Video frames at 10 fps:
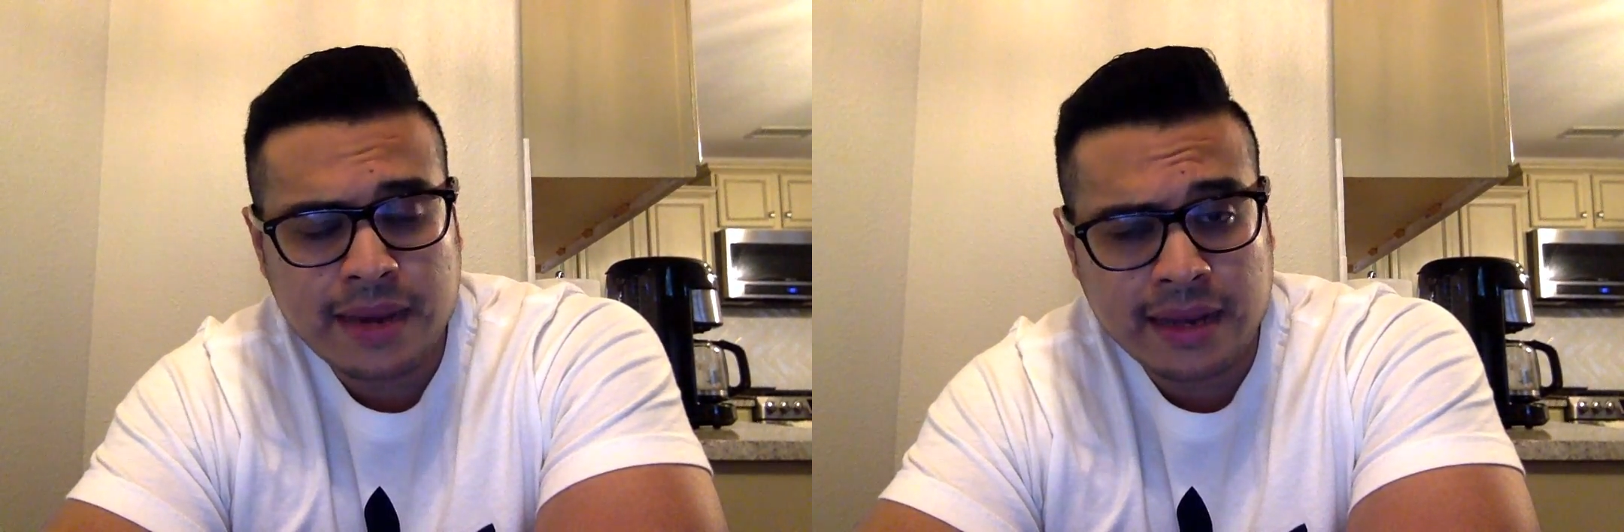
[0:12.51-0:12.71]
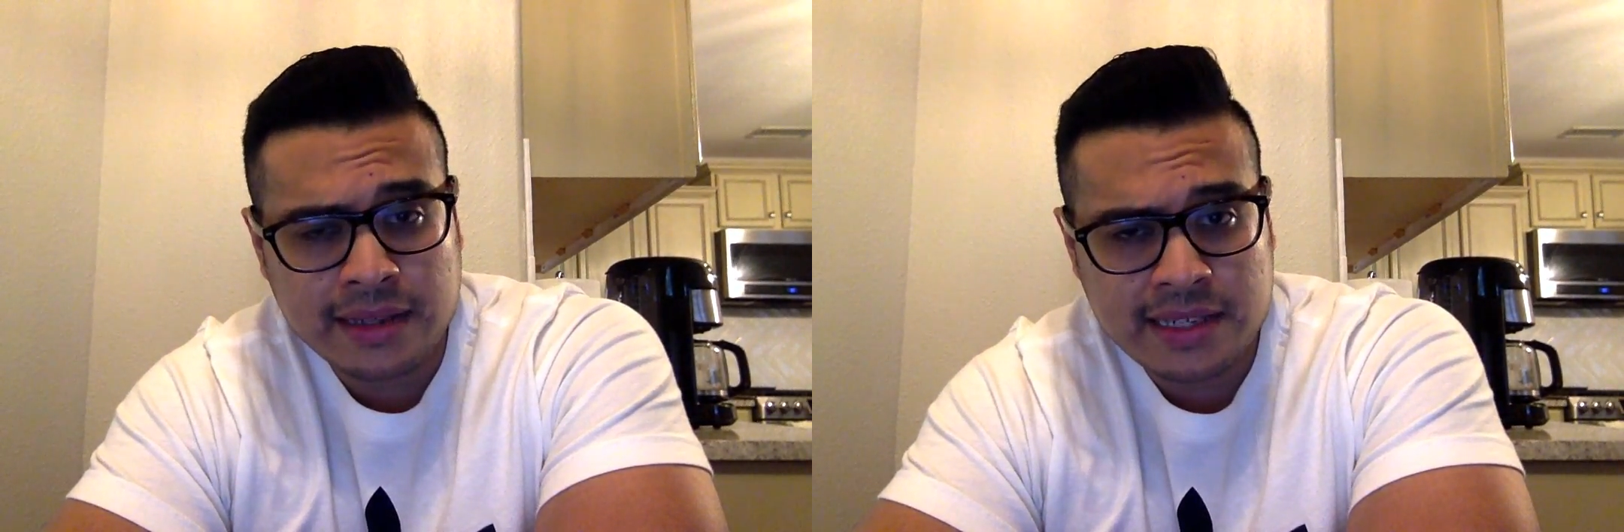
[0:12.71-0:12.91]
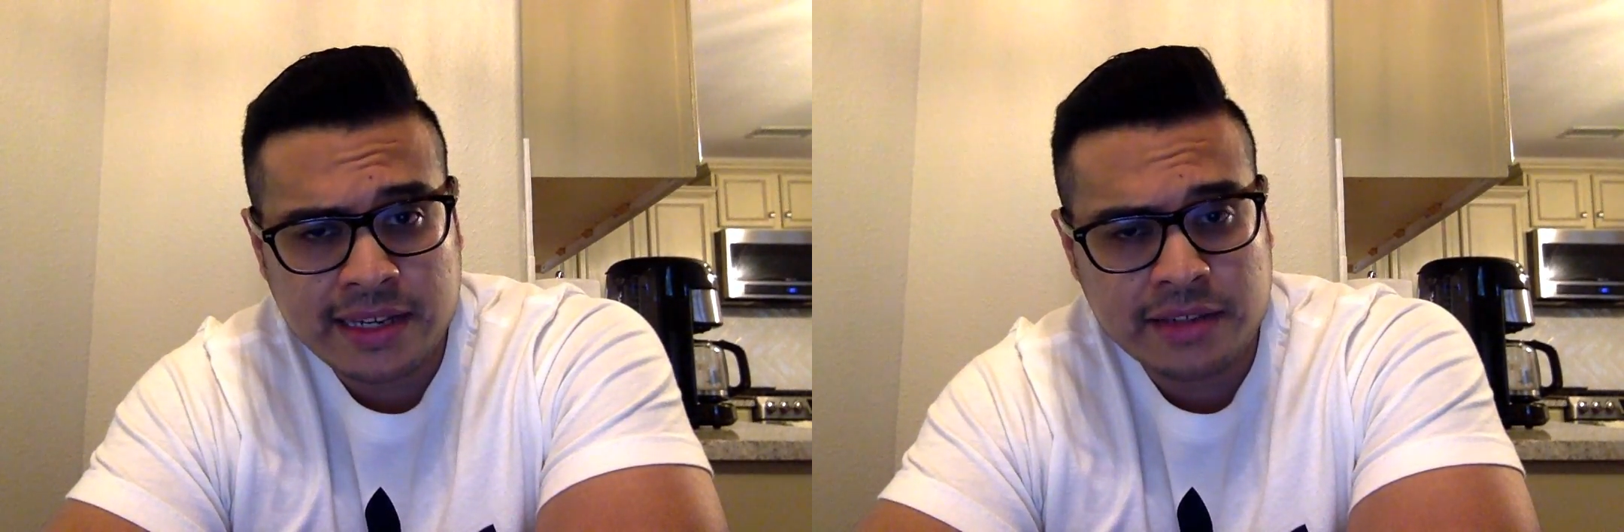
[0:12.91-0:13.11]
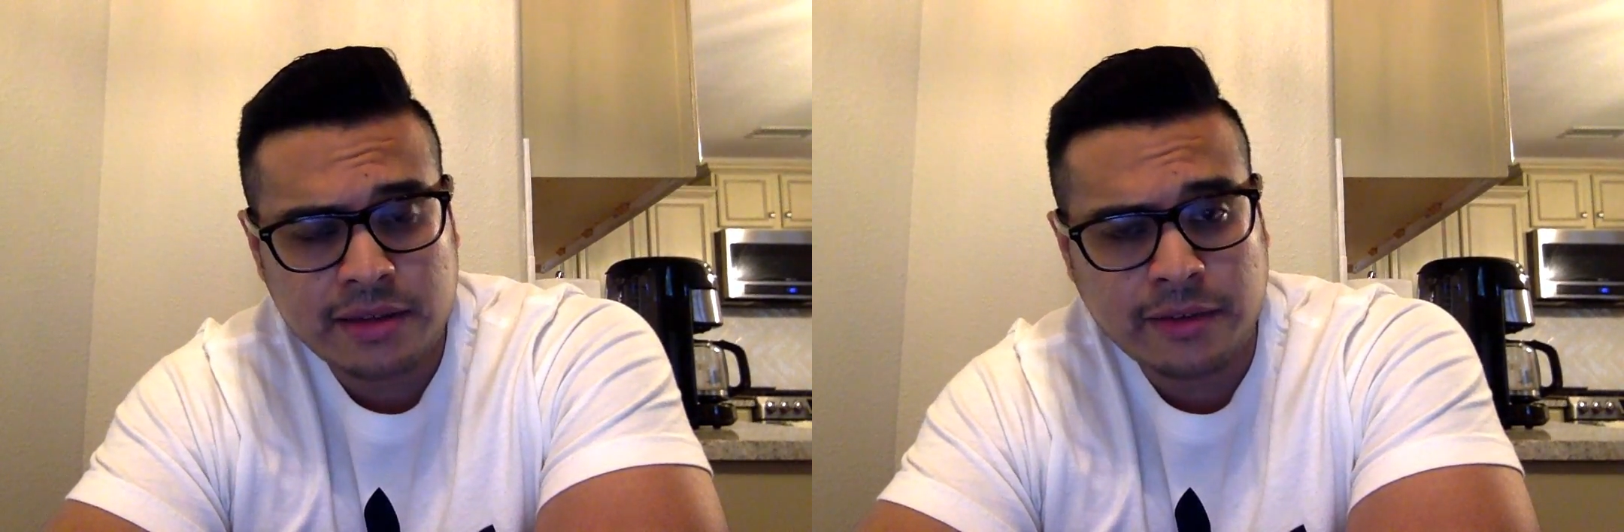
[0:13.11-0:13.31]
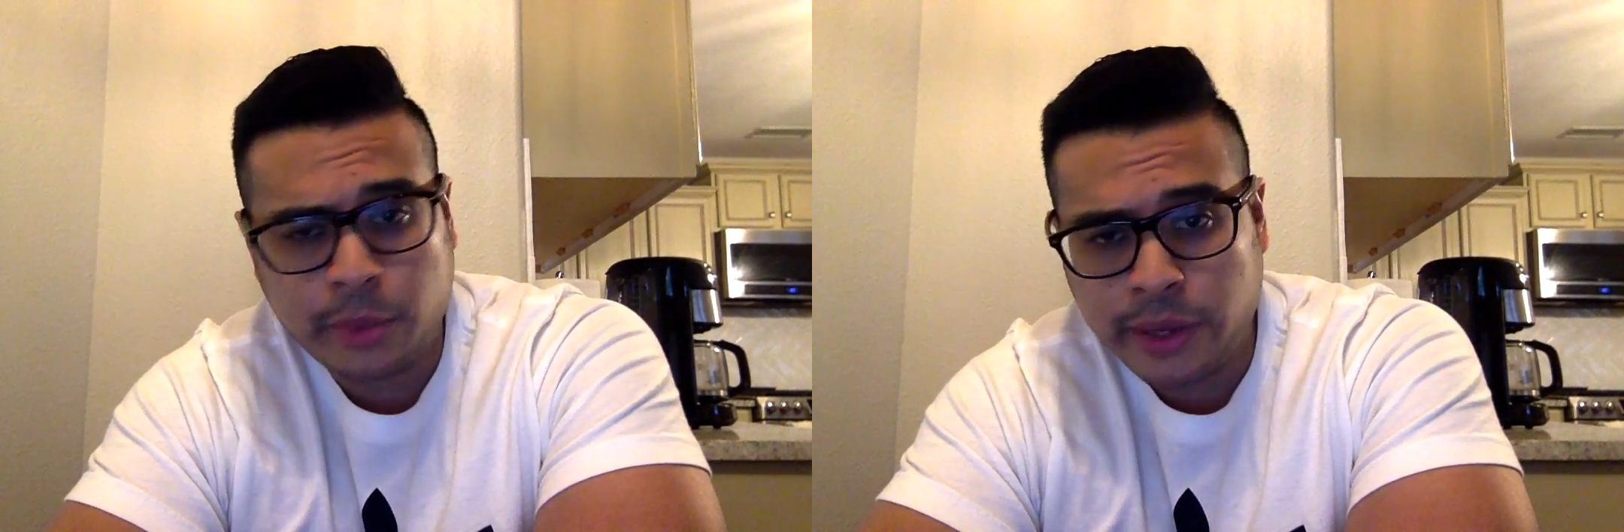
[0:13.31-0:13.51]

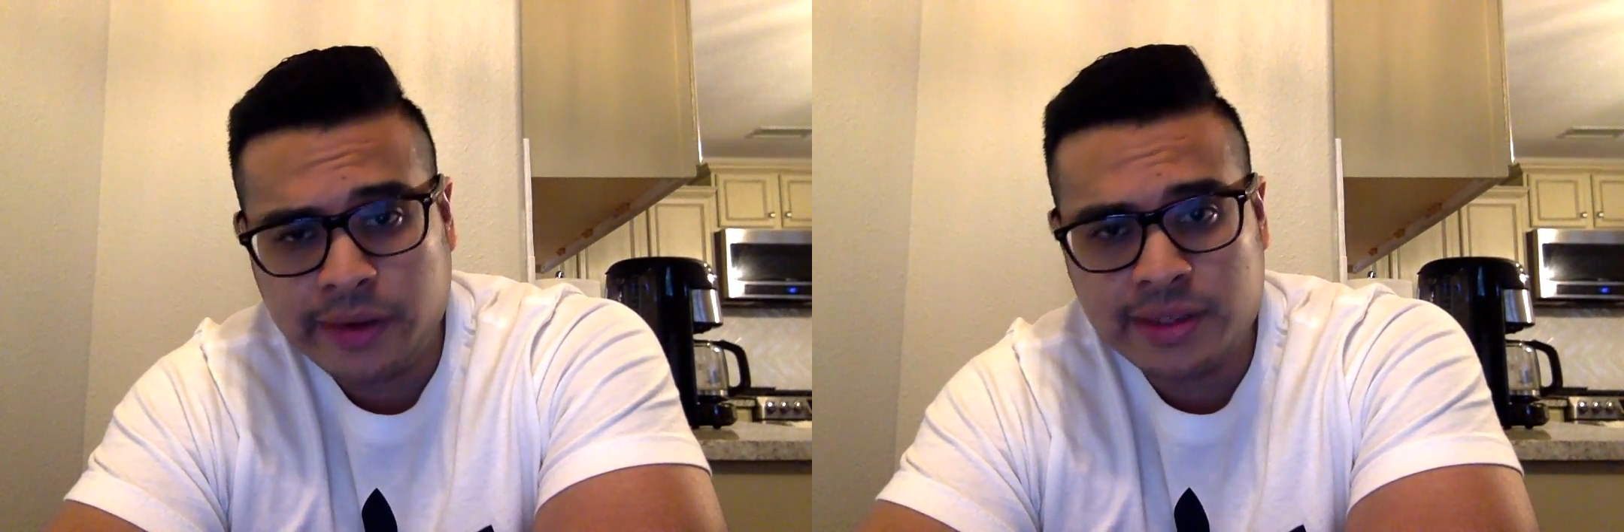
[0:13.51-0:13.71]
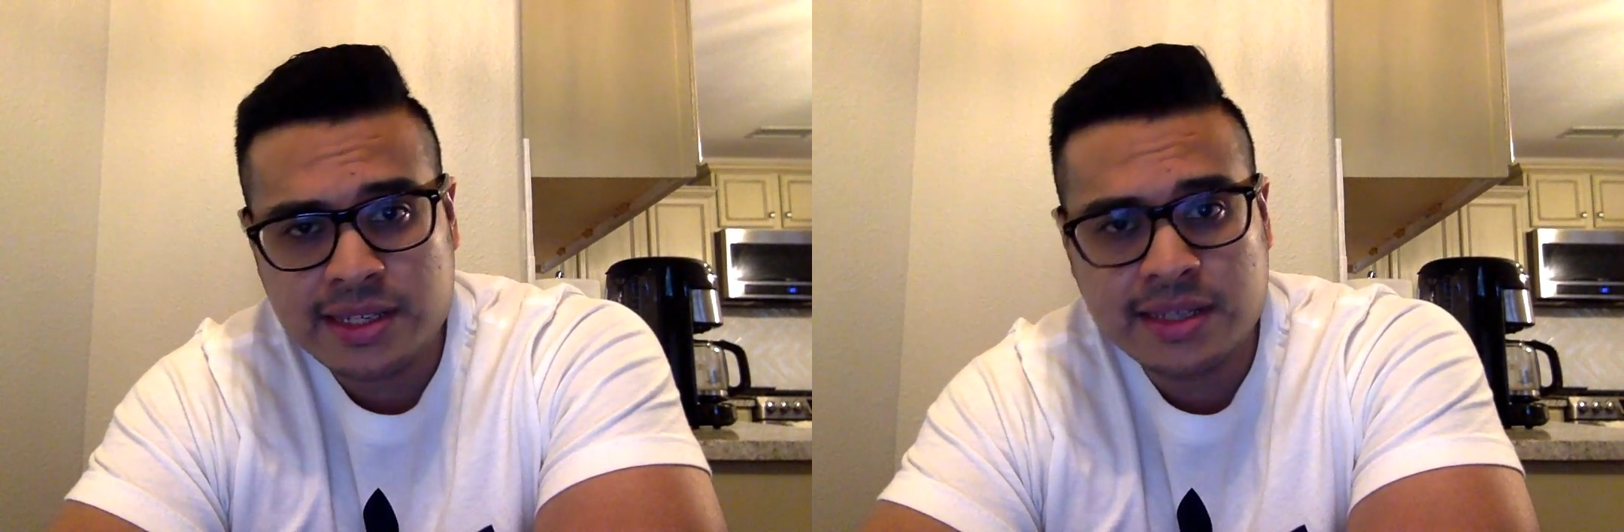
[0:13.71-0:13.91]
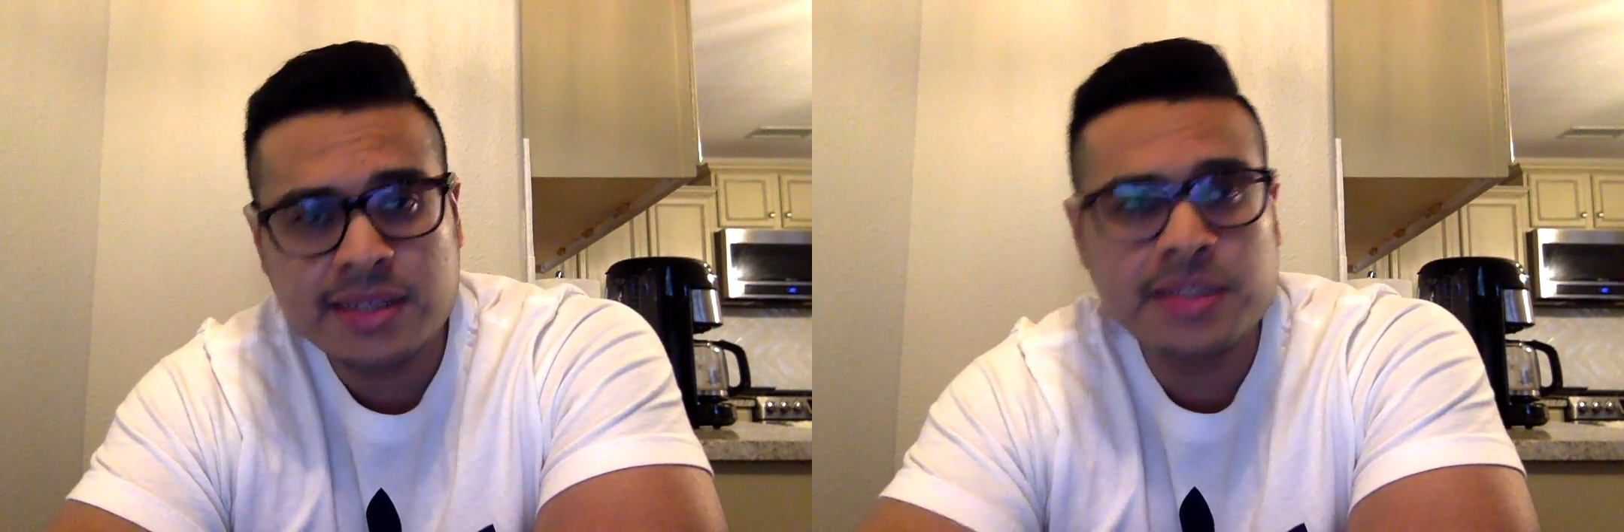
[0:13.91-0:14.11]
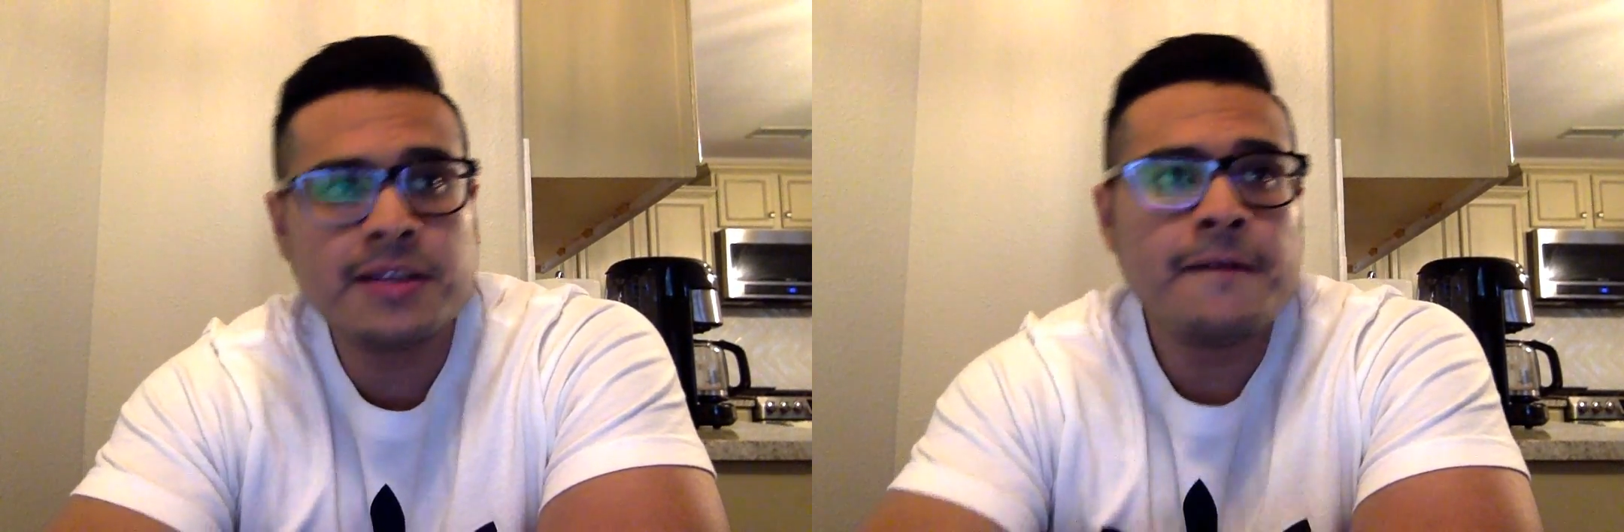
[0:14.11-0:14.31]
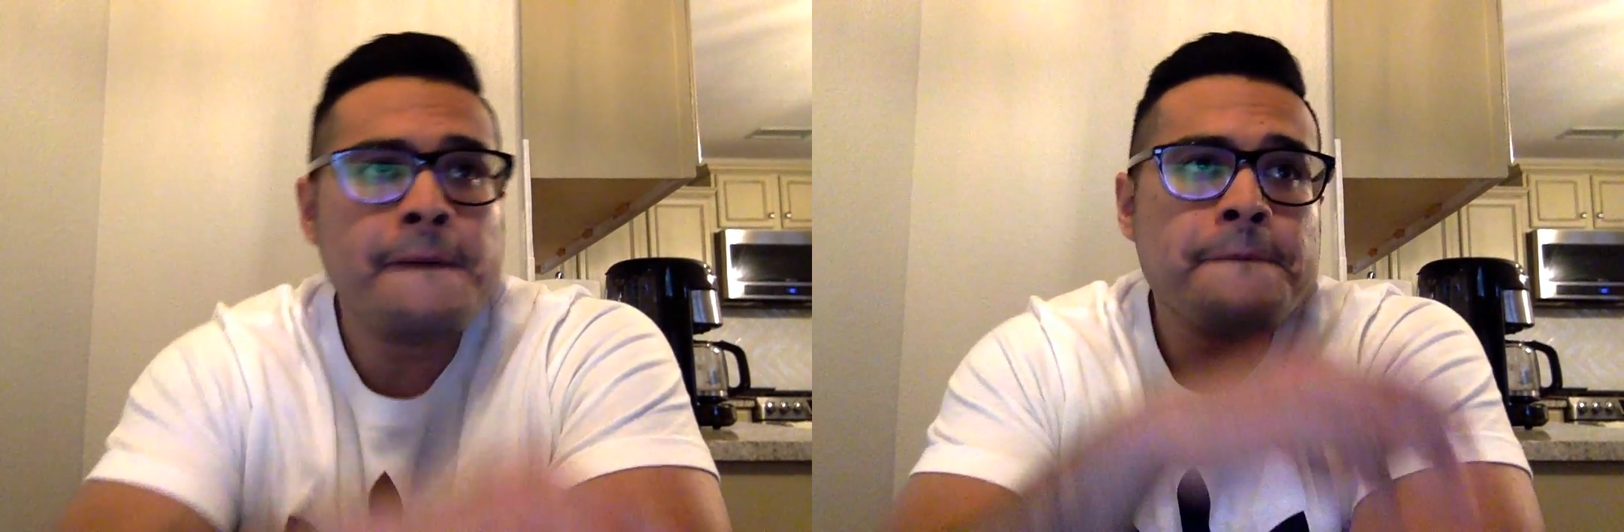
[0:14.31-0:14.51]
Alexandria Fragrances.